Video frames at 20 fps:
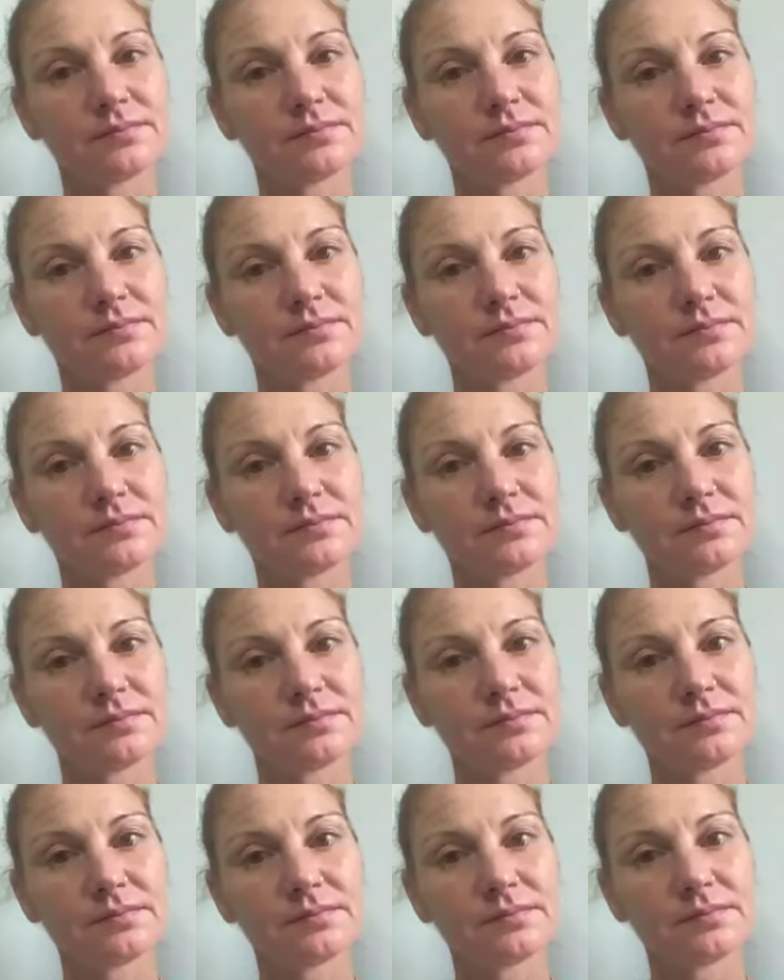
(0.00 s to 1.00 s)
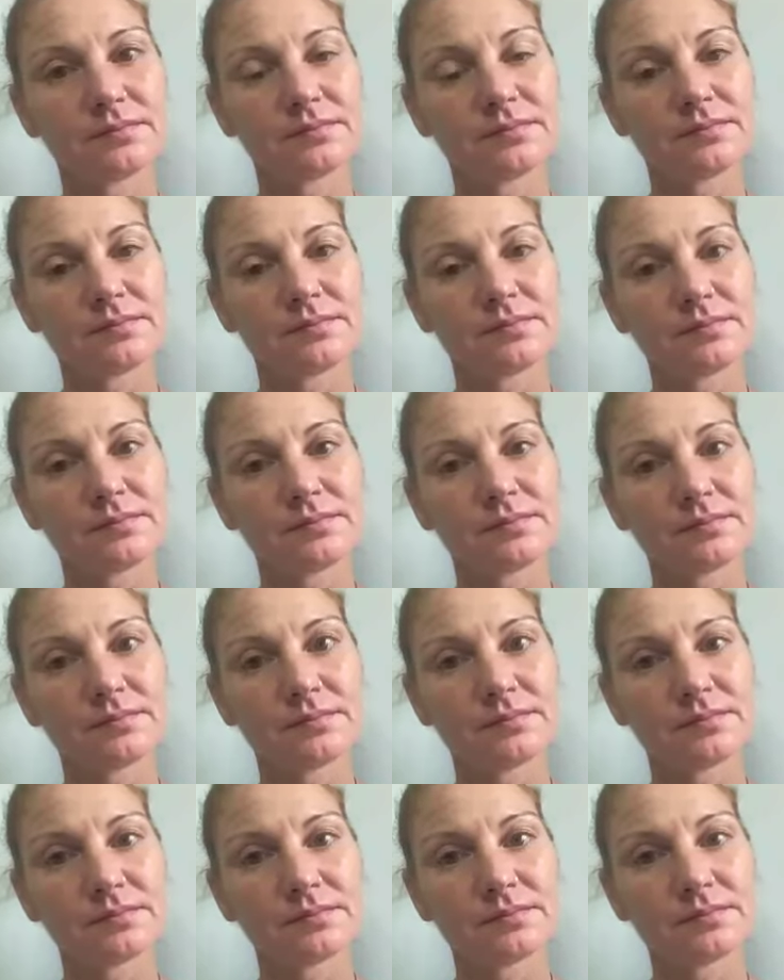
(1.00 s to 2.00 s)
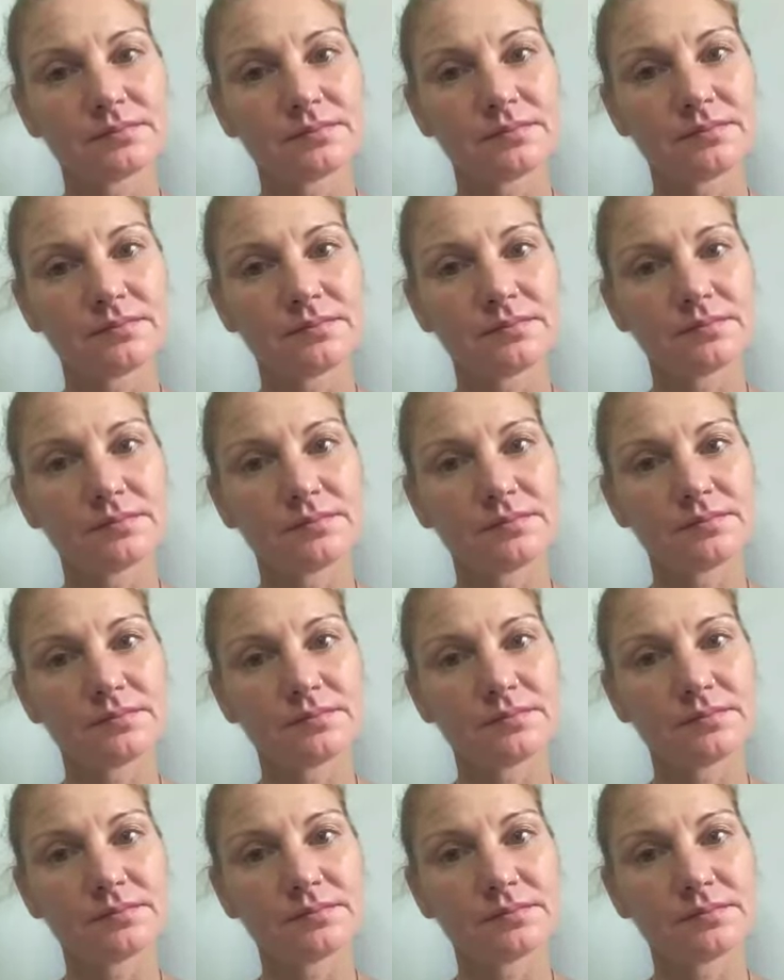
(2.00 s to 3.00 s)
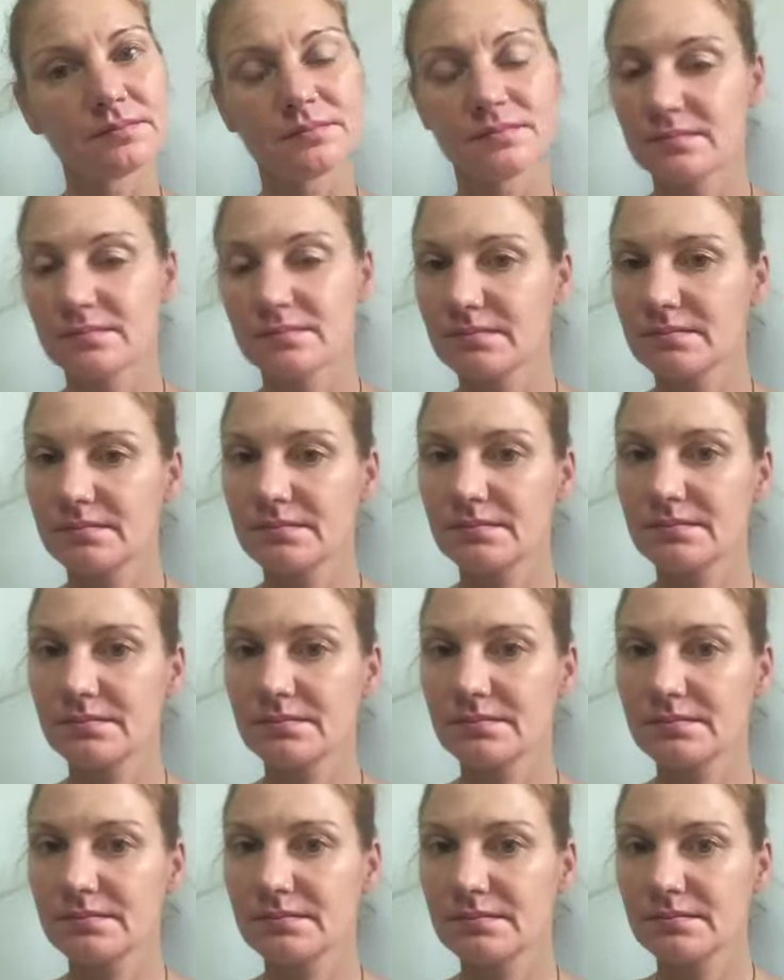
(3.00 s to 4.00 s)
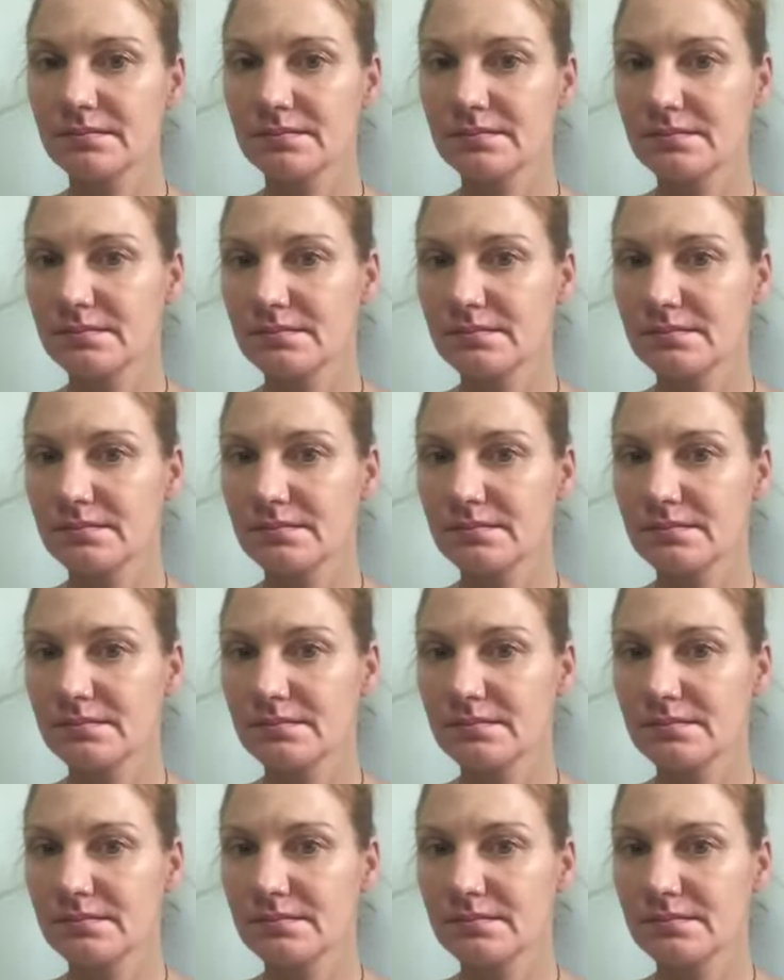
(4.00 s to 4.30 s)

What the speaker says: No one is speaking in this clip.